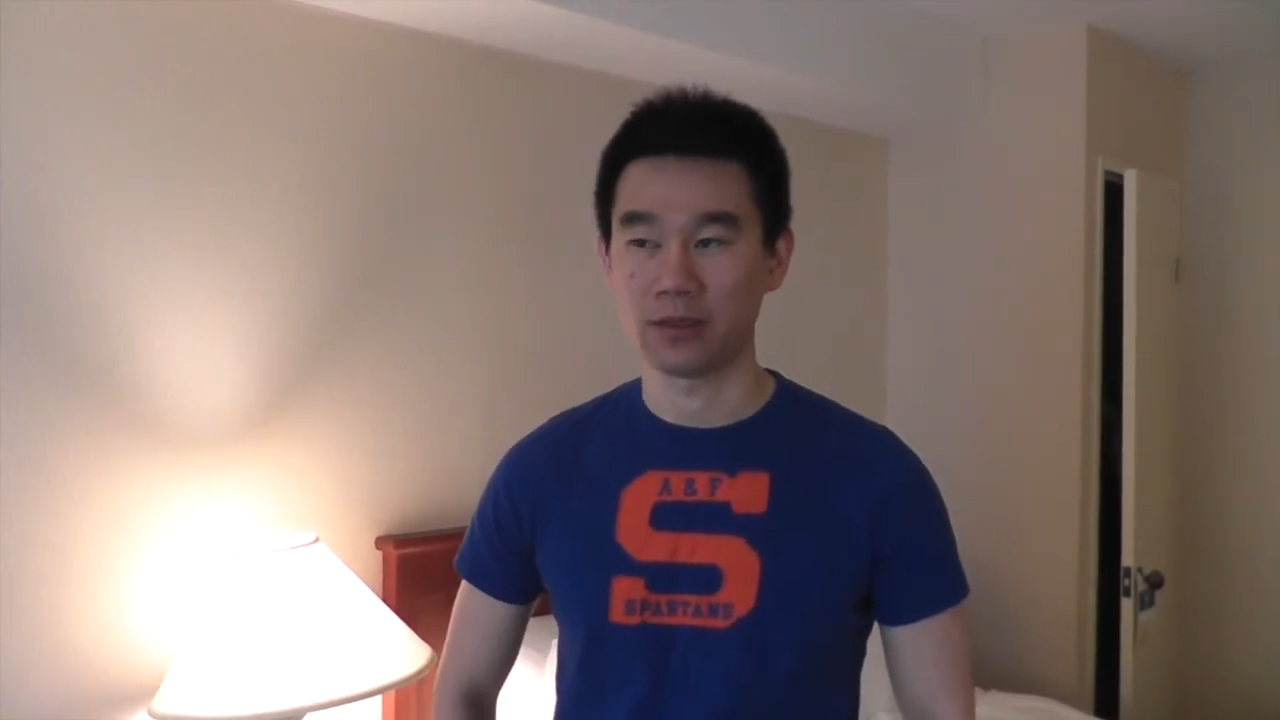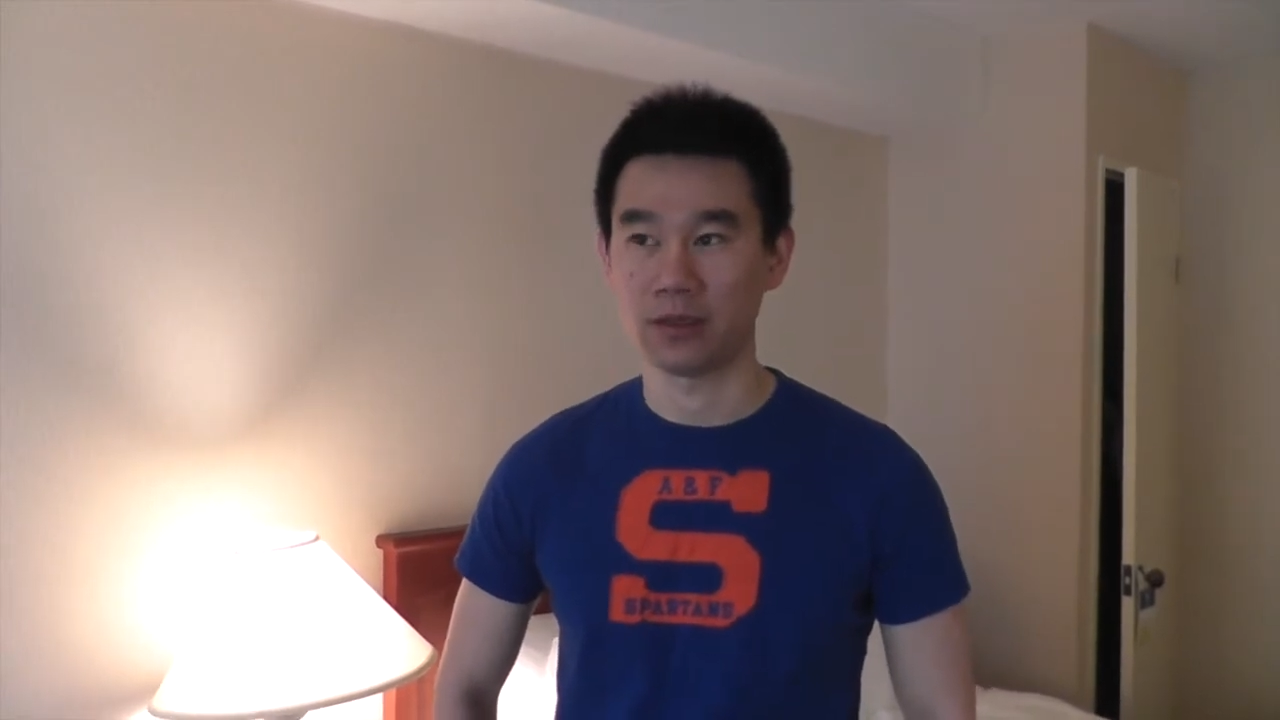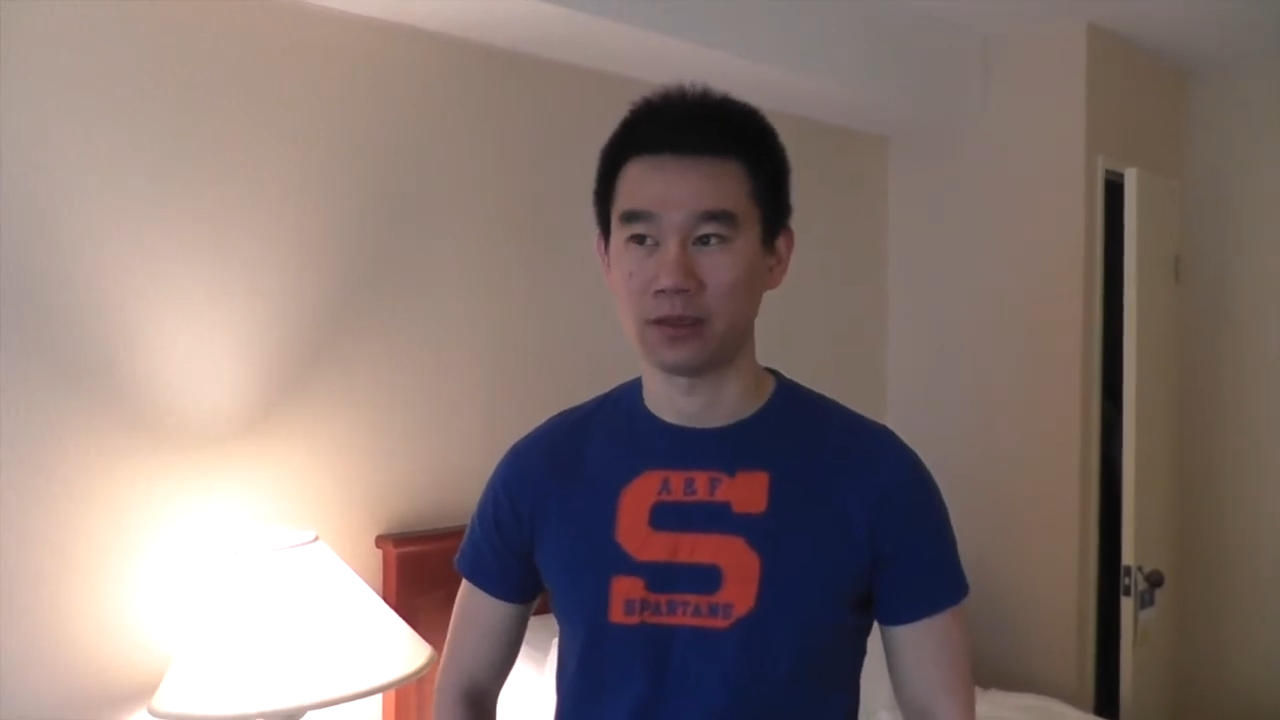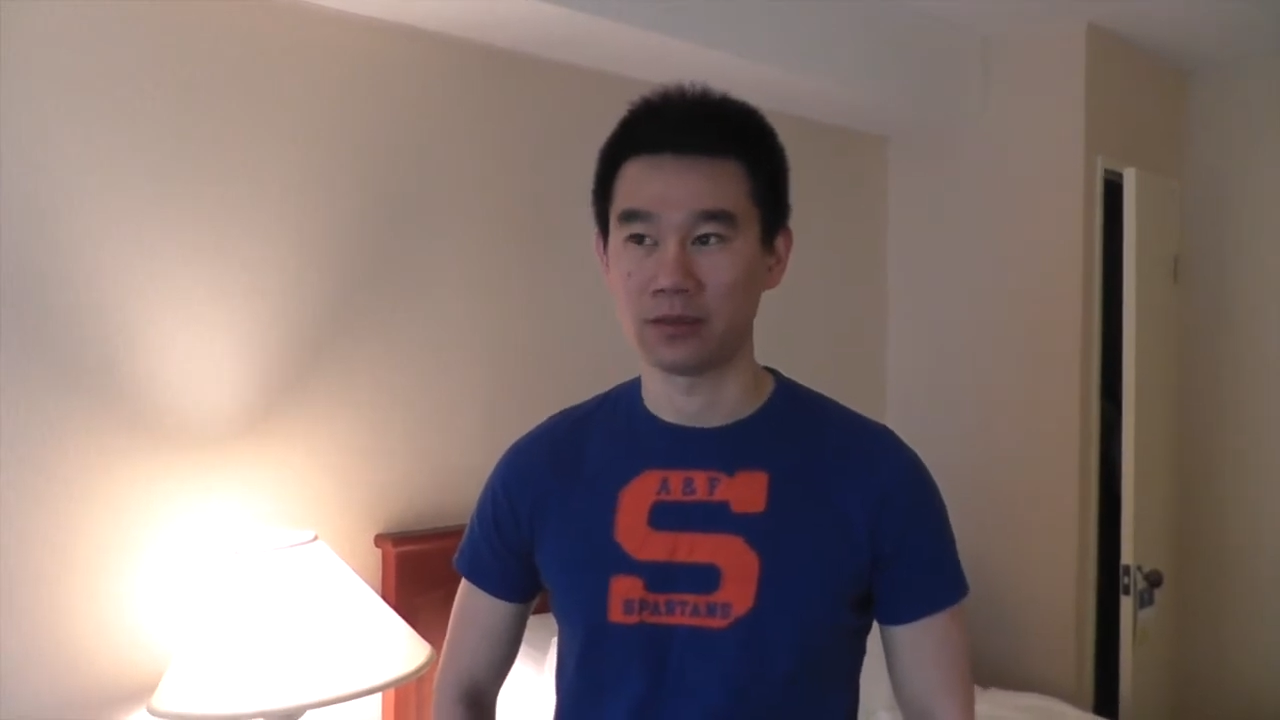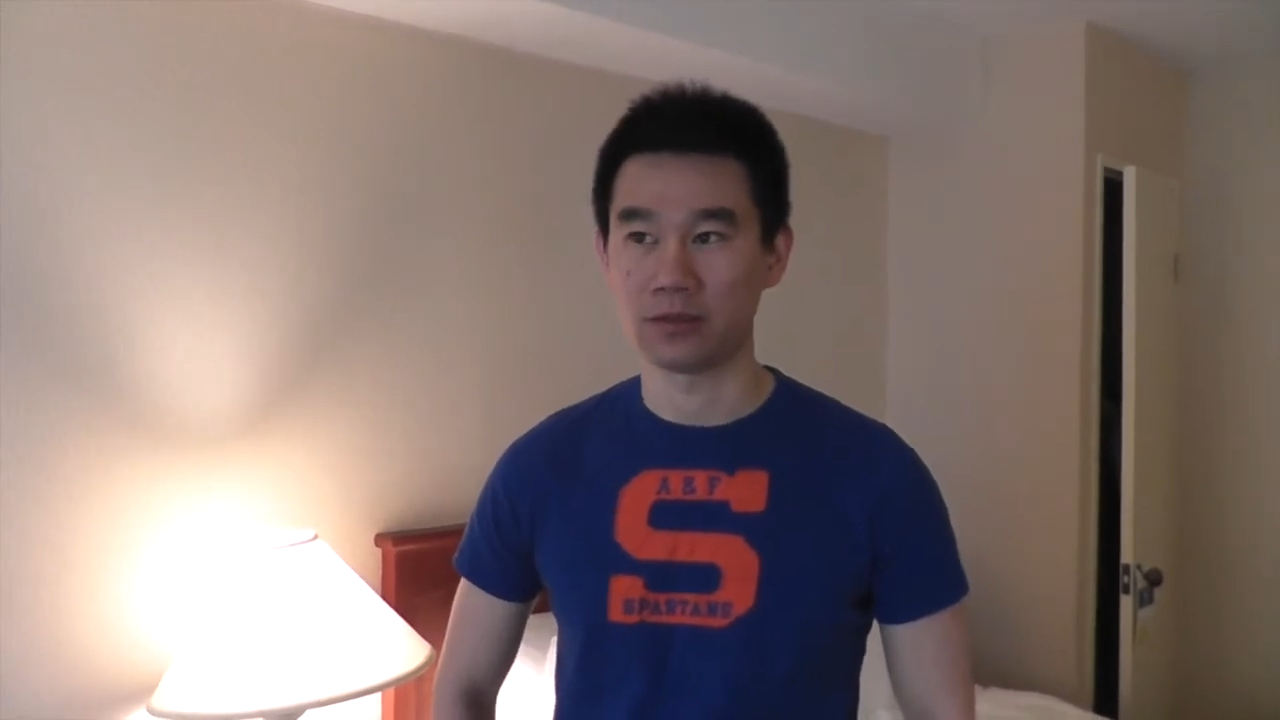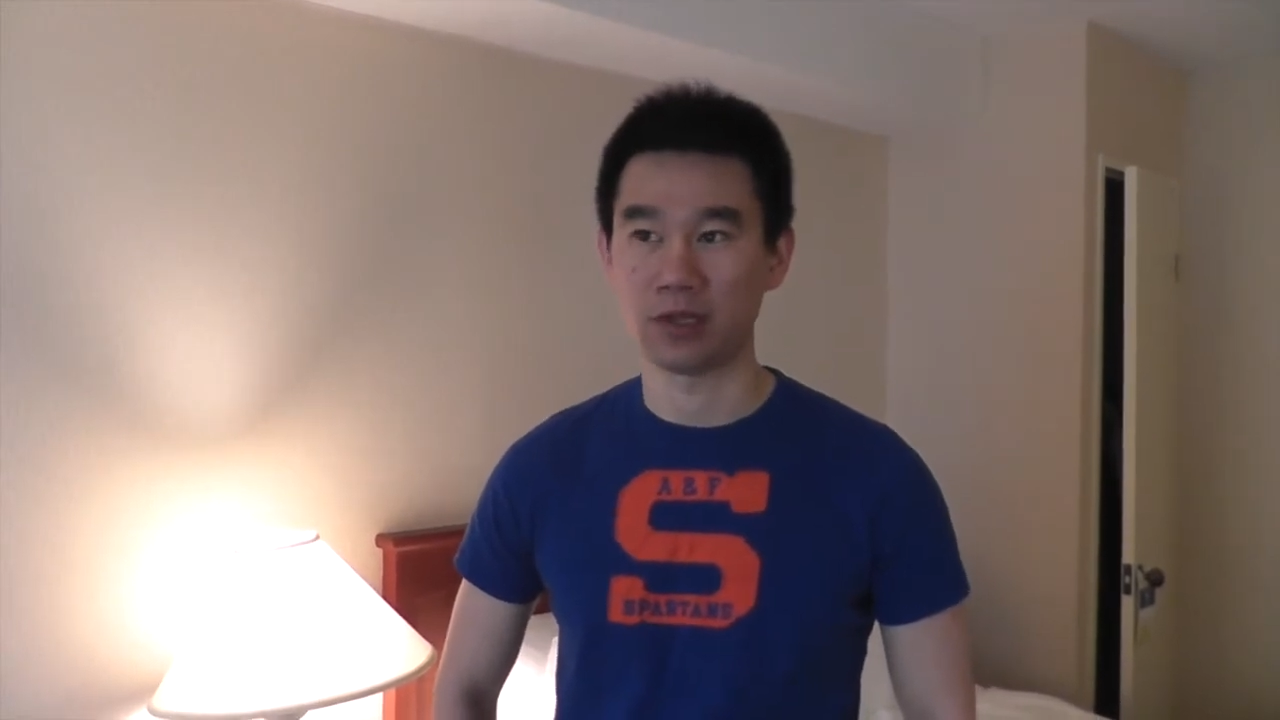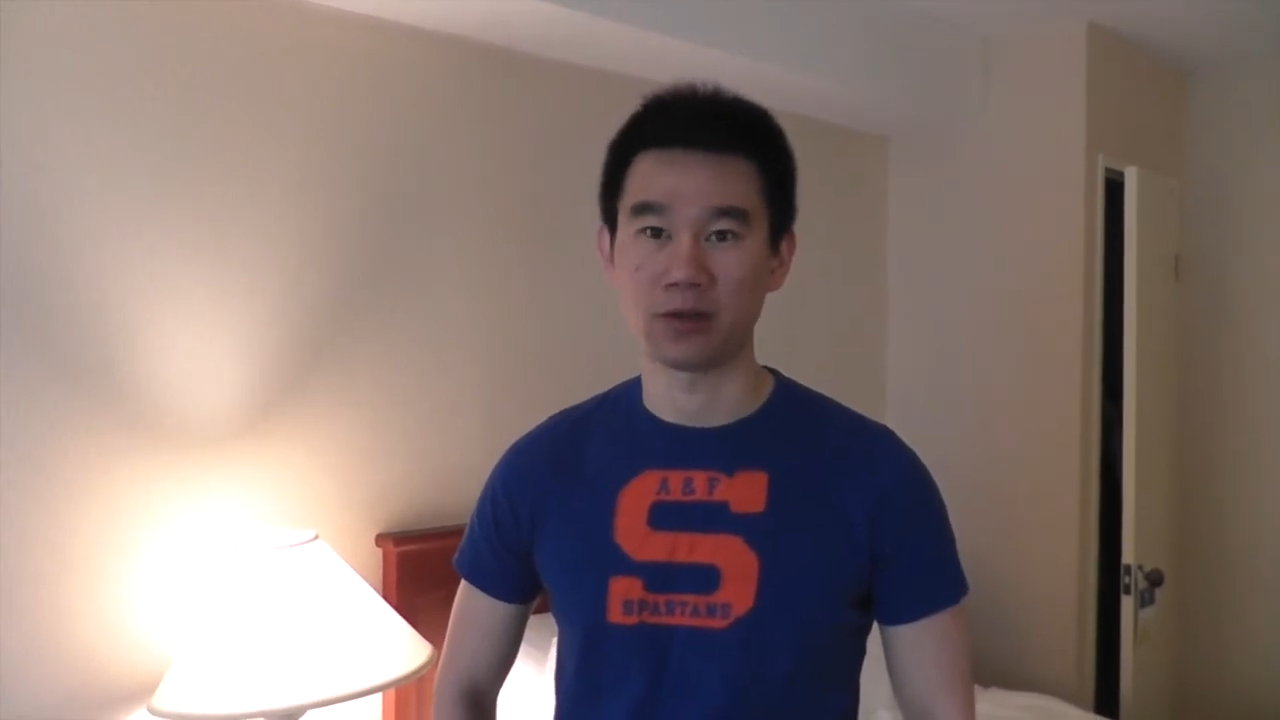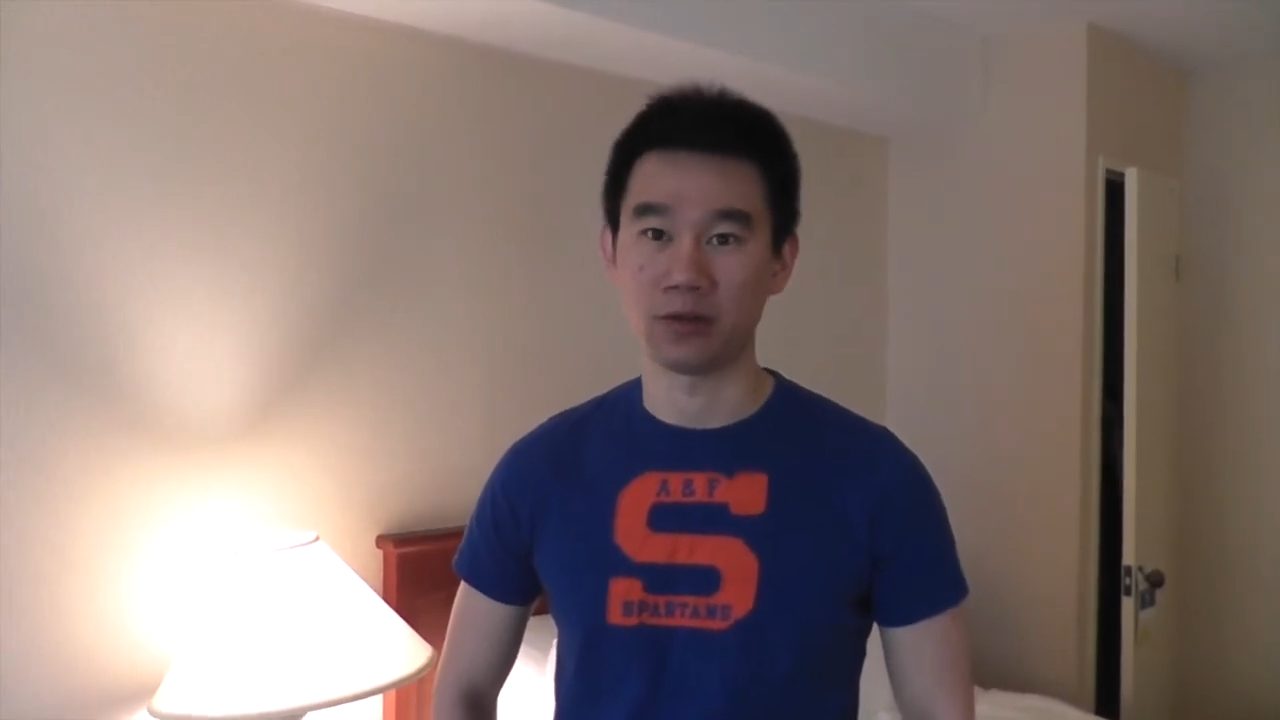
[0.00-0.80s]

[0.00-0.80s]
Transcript: uh, not